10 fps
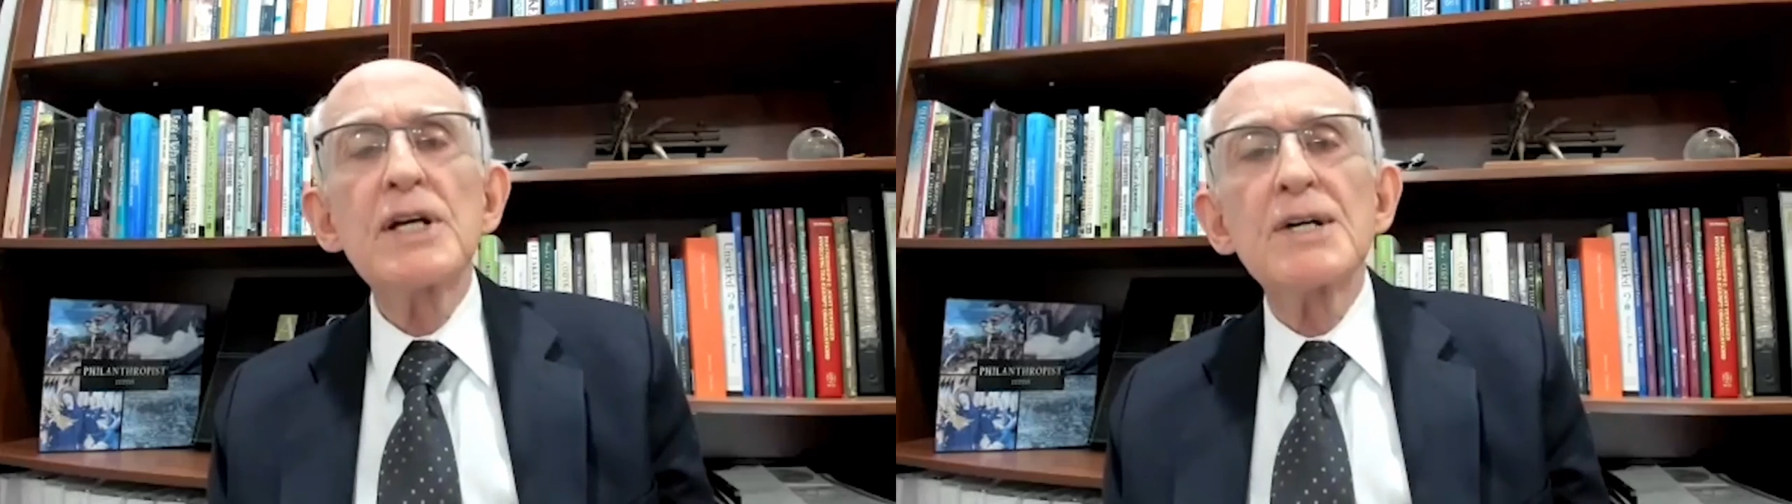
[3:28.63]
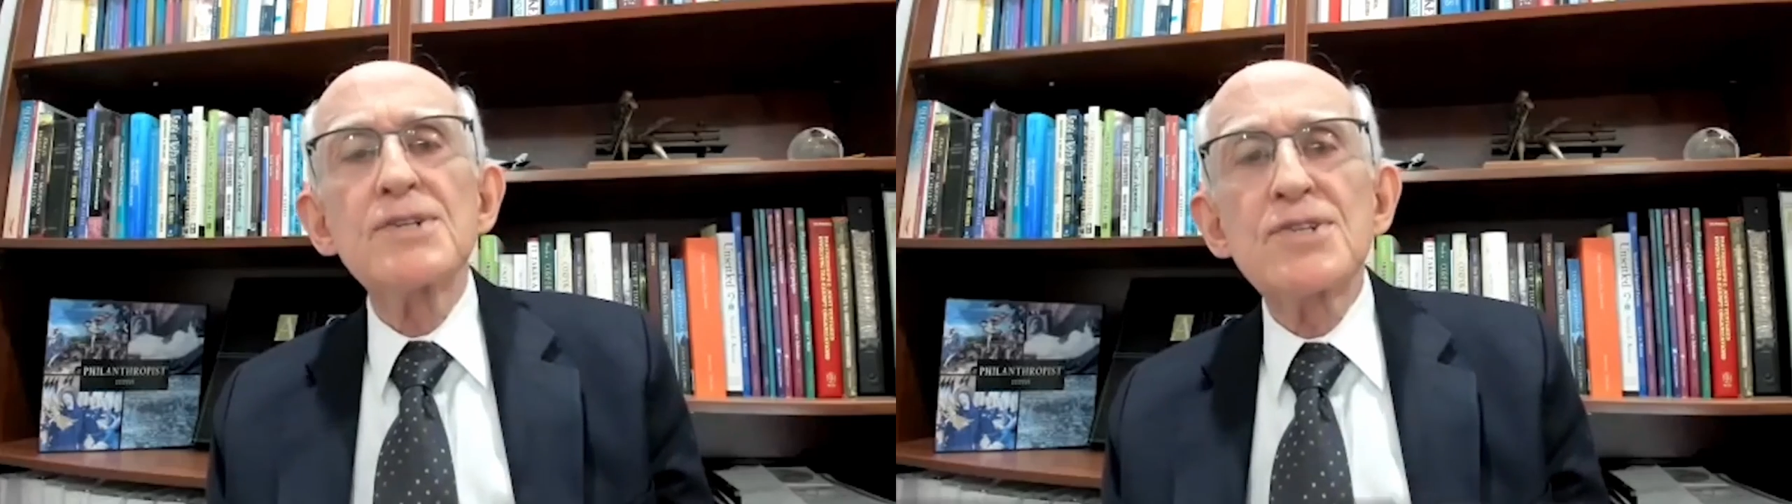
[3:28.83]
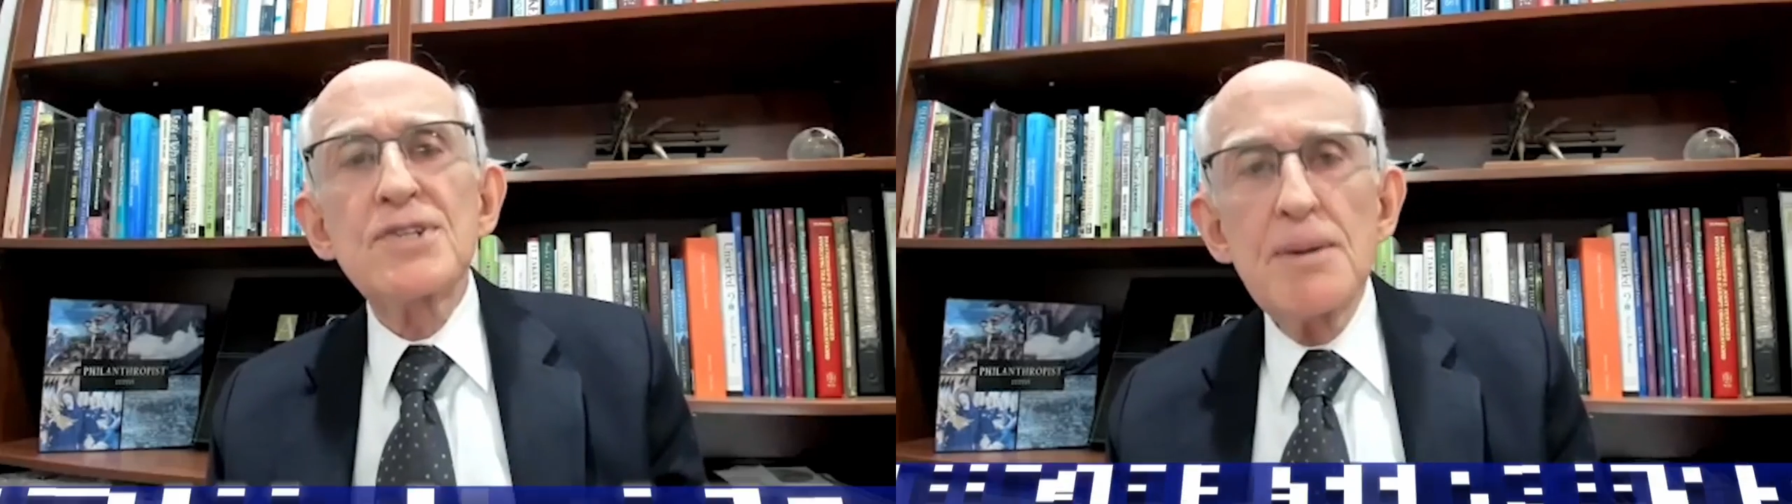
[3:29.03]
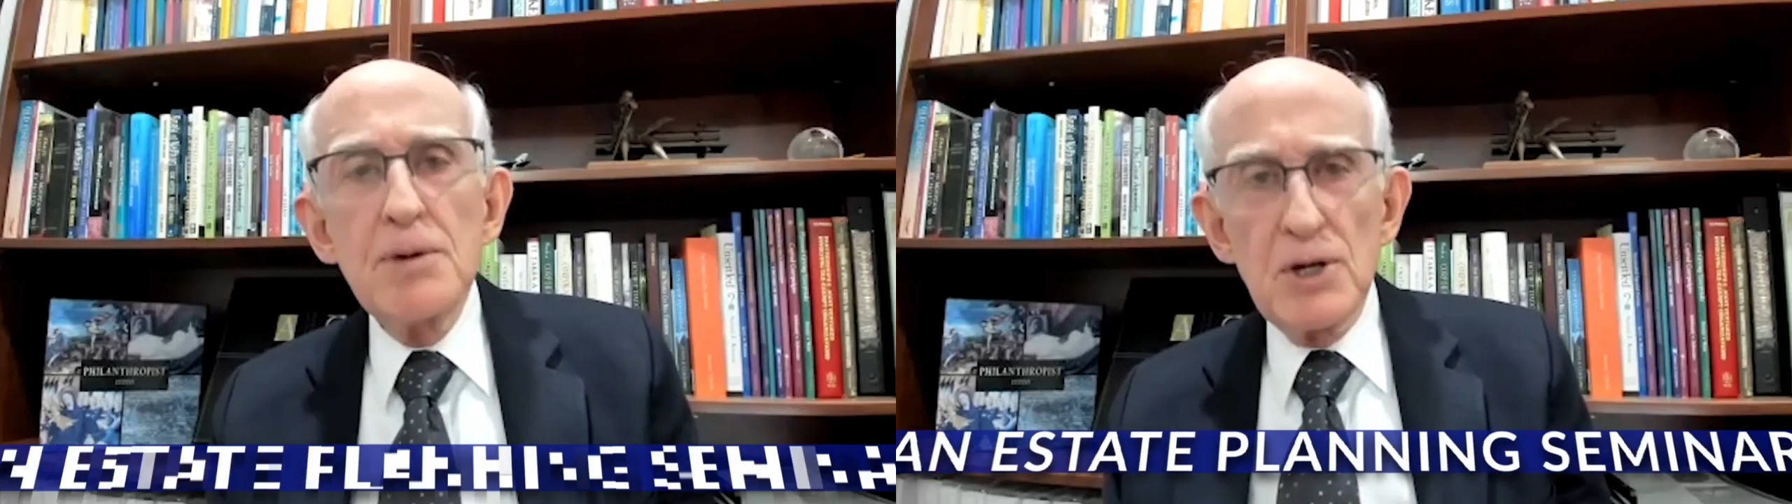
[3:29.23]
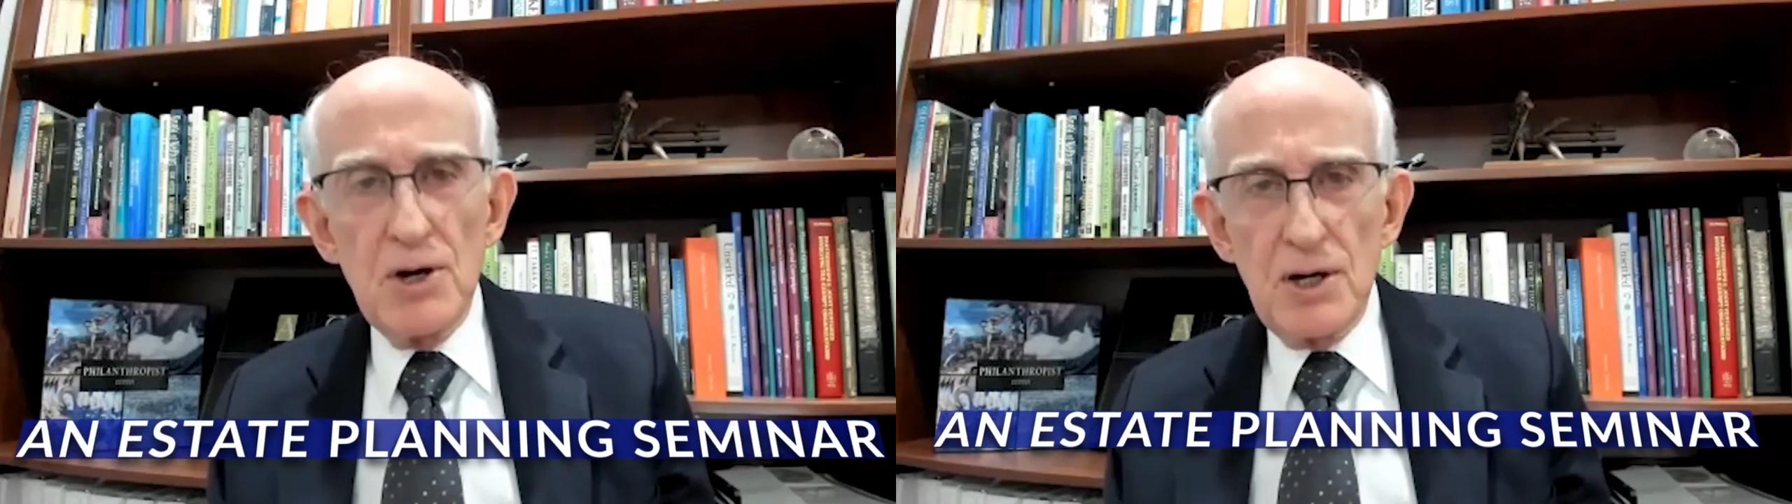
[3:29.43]
a
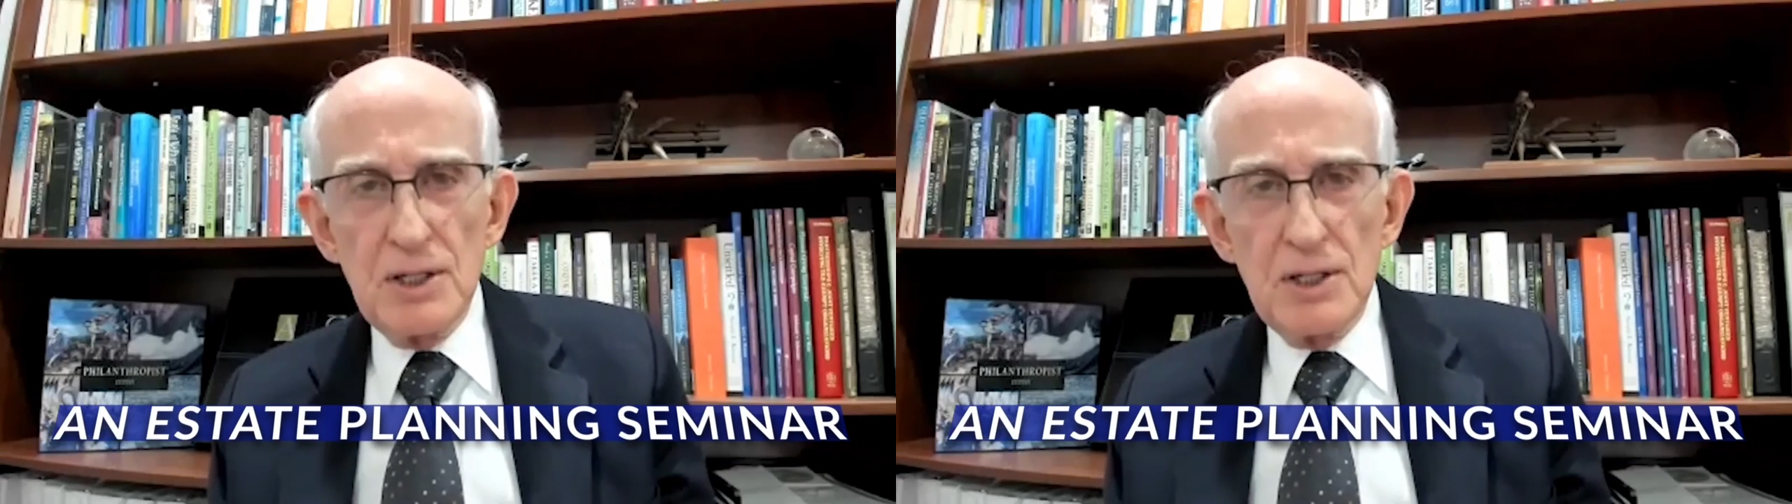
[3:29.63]
seminar